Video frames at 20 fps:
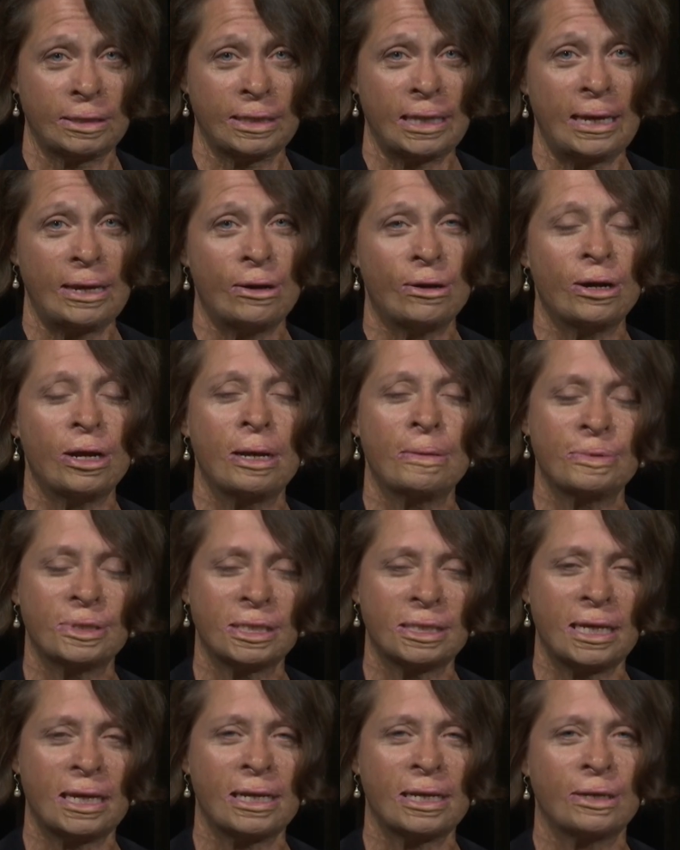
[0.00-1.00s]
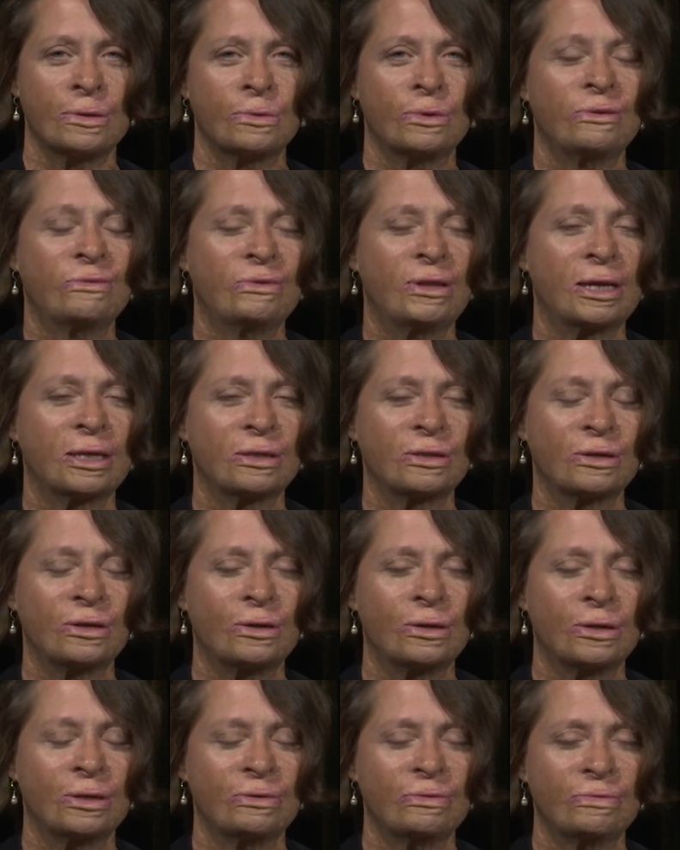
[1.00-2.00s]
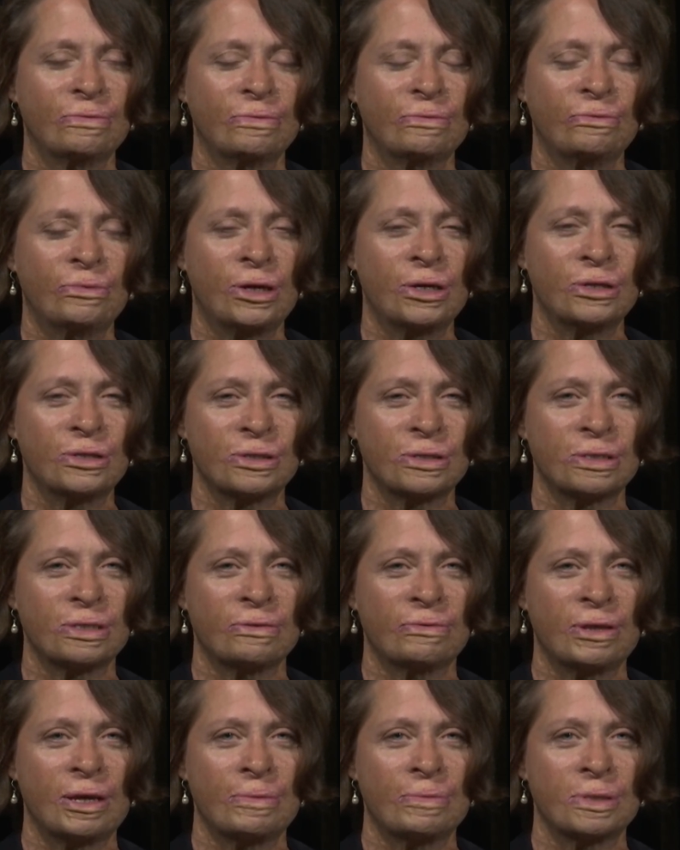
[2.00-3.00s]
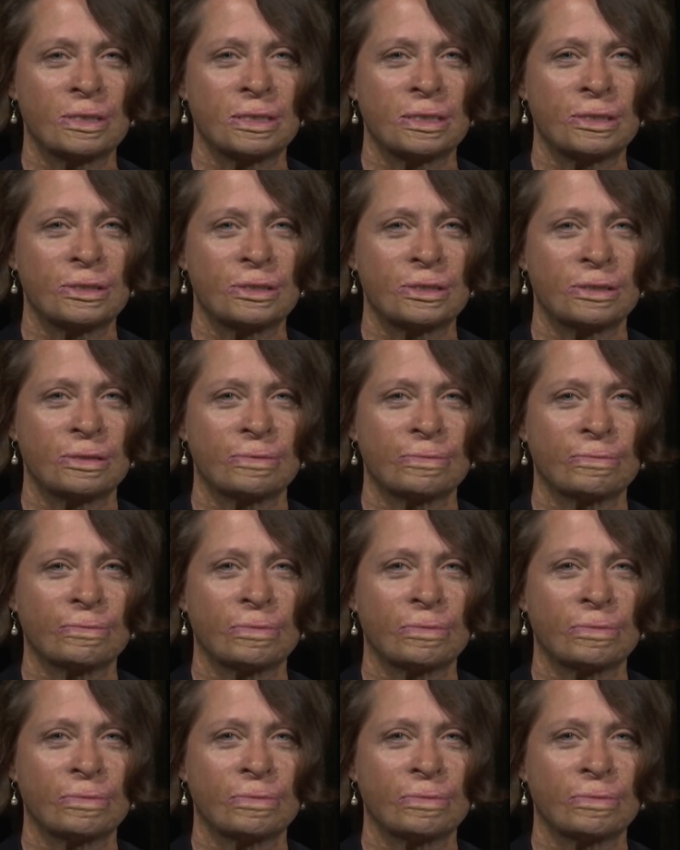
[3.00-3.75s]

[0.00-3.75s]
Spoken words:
they are up to date and reflect the current functions of that position.